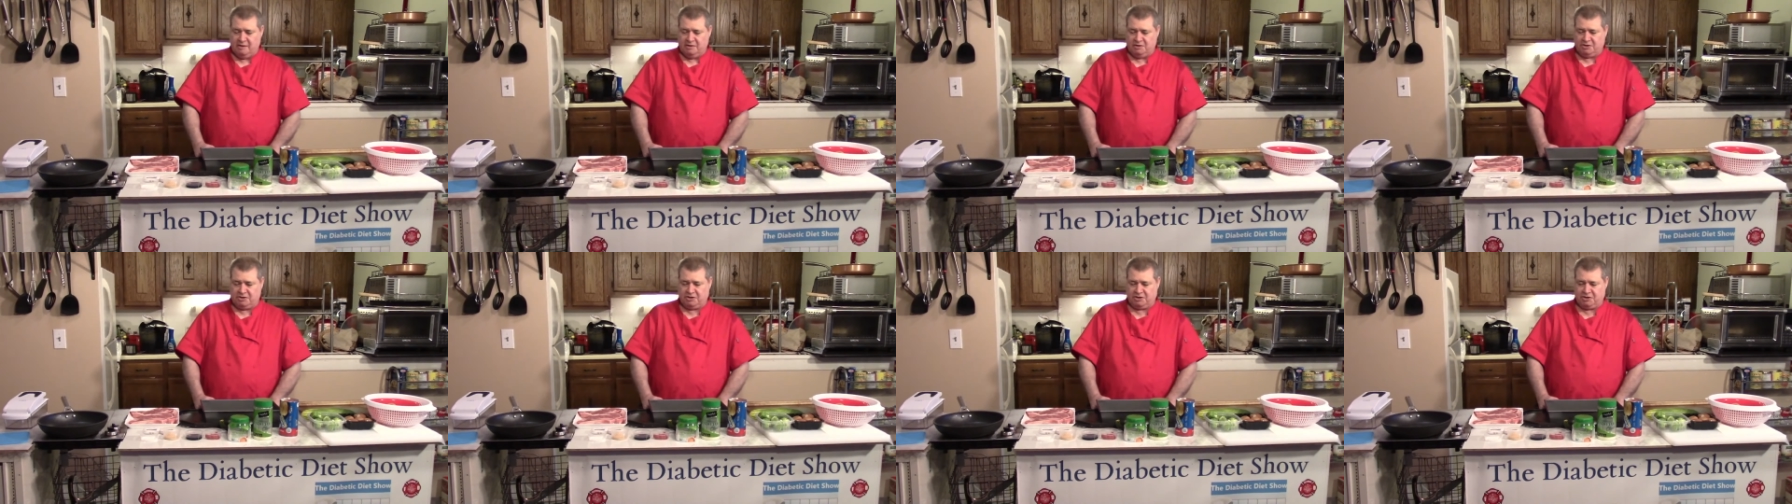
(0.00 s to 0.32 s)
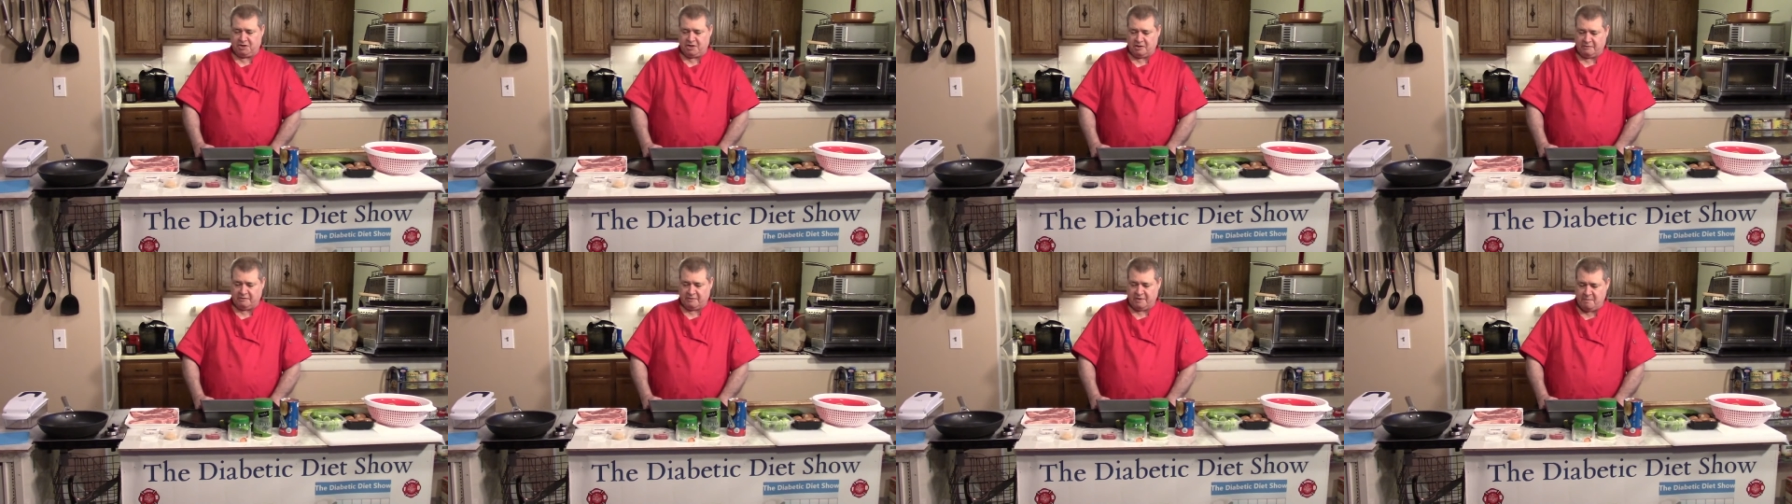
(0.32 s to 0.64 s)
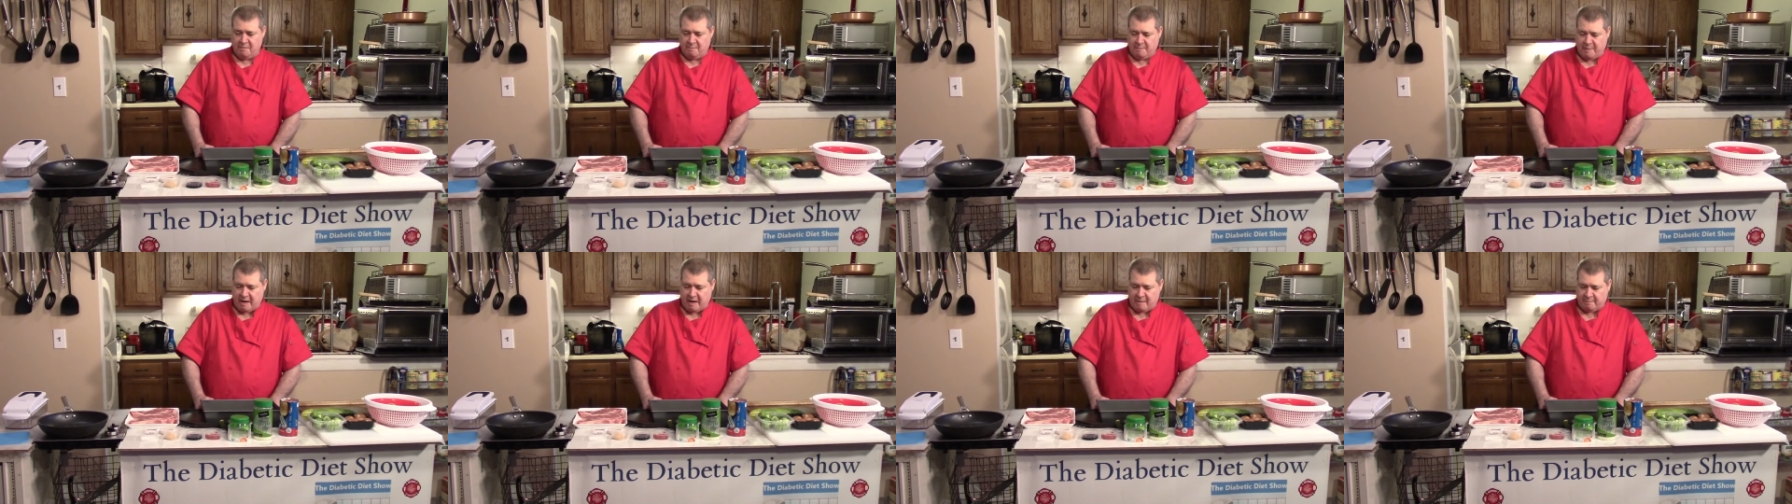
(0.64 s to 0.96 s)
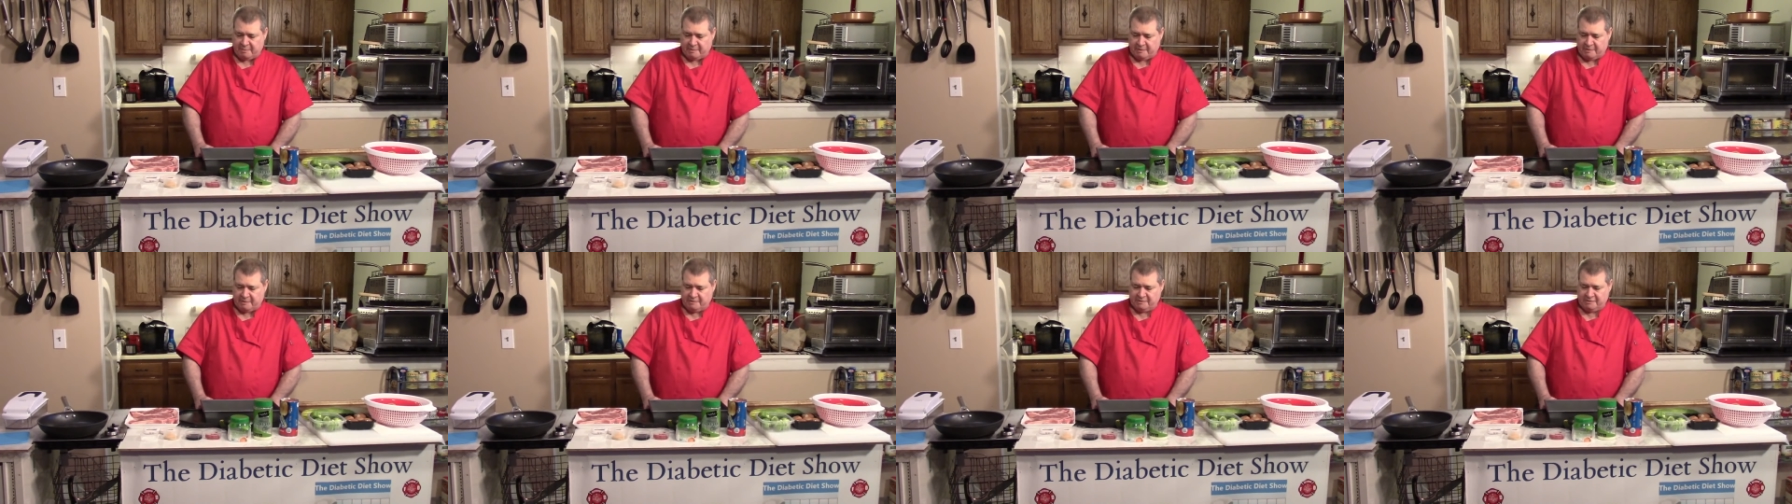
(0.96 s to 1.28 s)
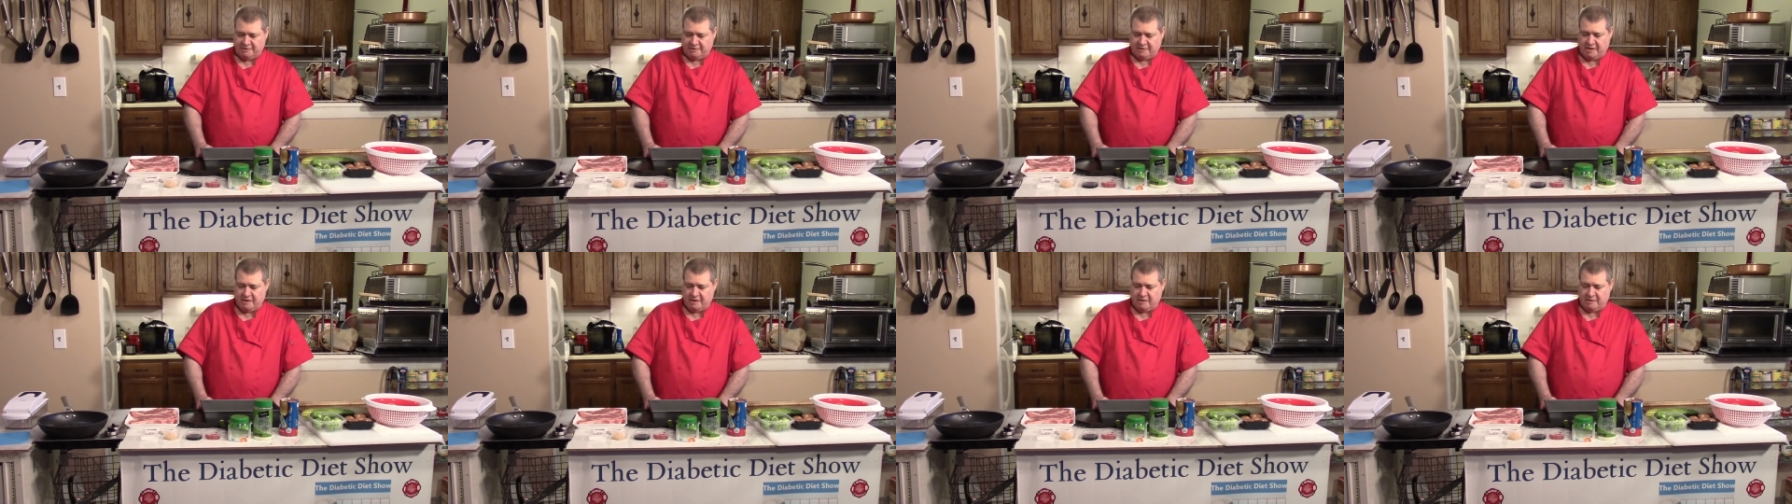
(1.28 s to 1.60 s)
cherry
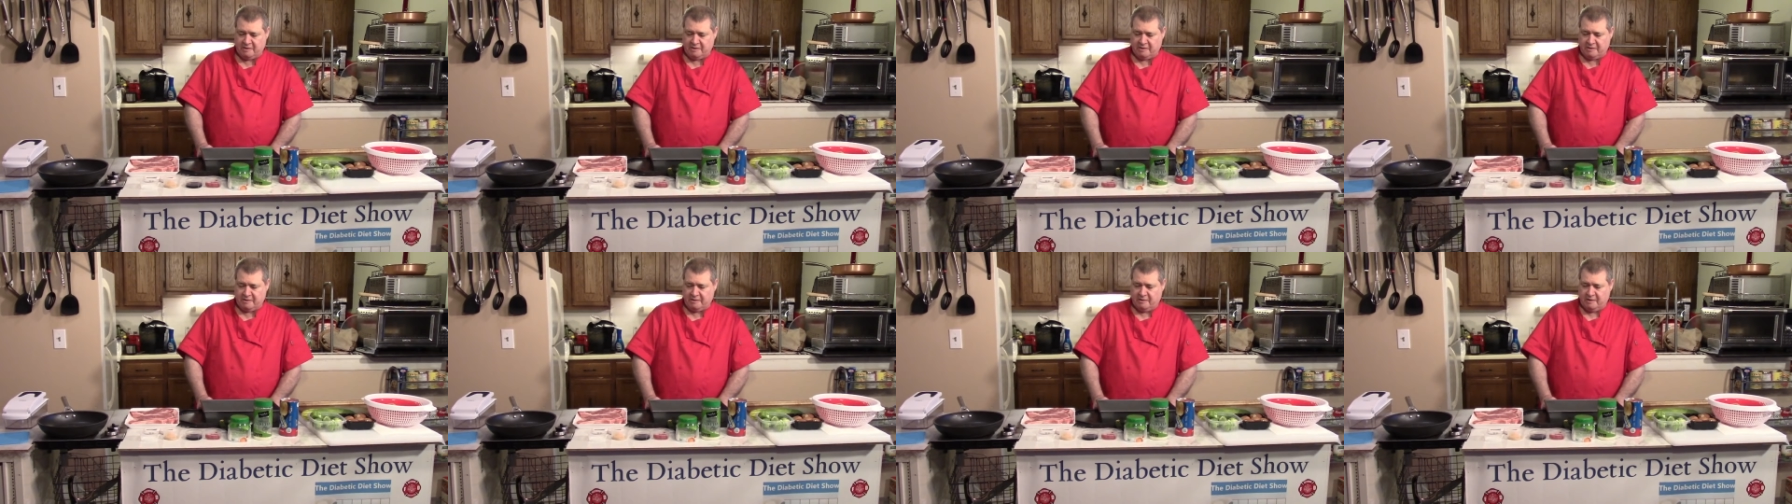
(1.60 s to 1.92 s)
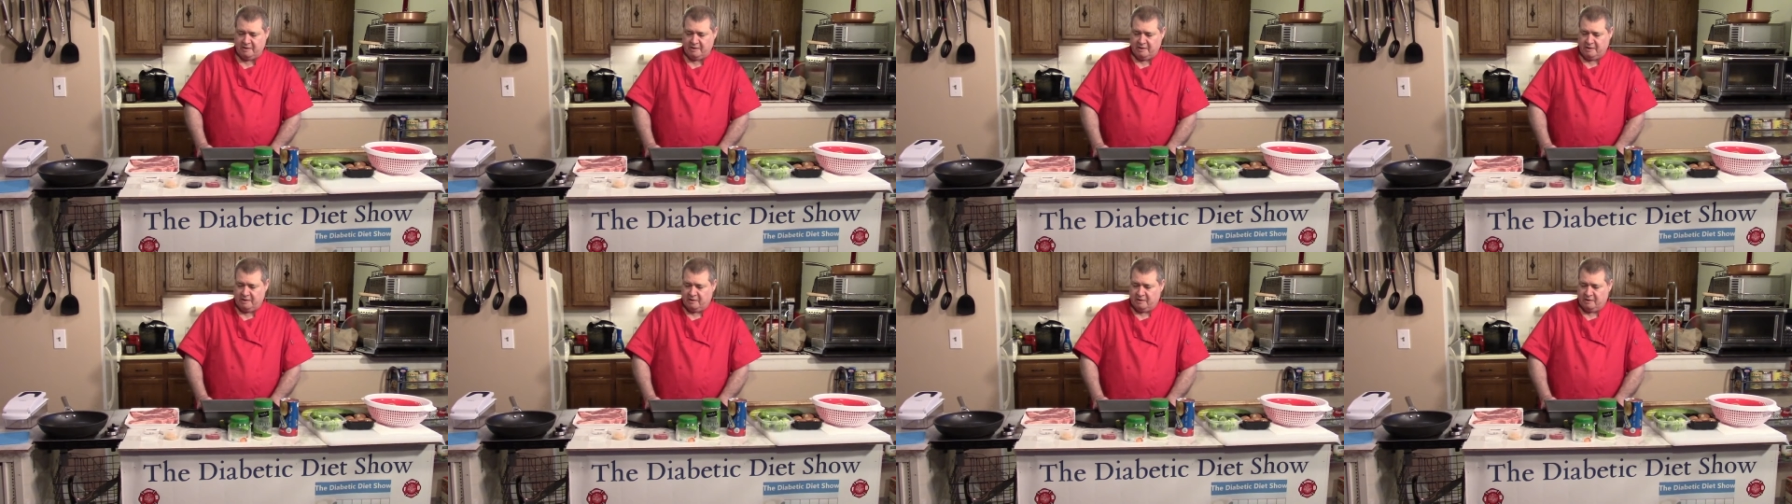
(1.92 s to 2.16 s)
peppers here